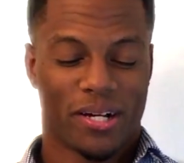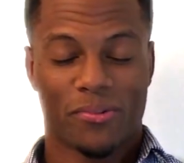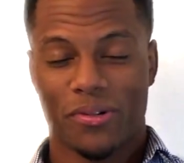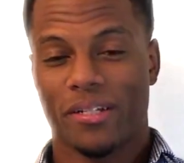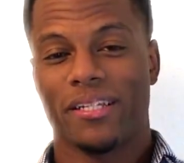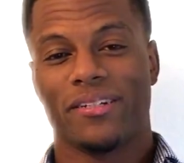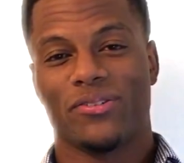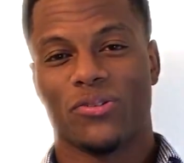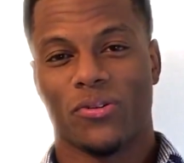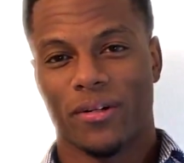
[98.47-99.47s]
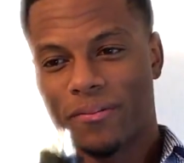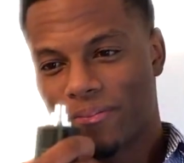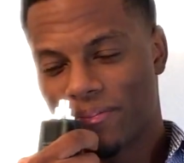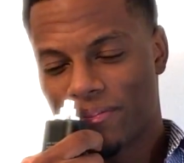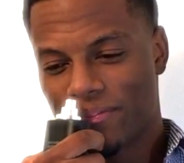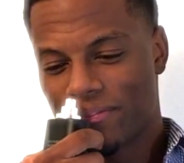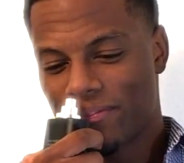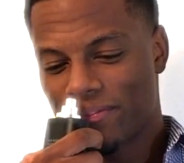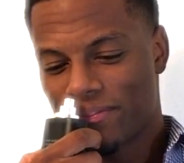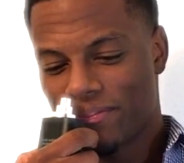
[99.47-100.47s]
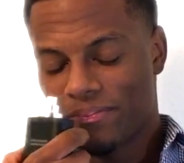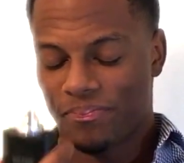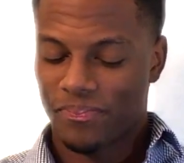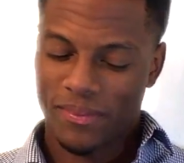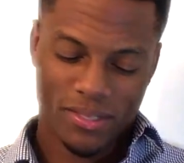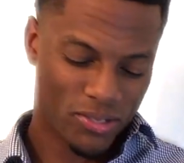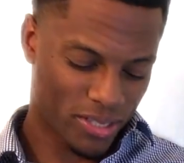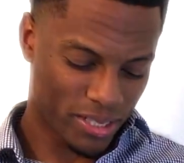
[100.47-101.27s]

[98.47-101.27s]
I really enjoy. Just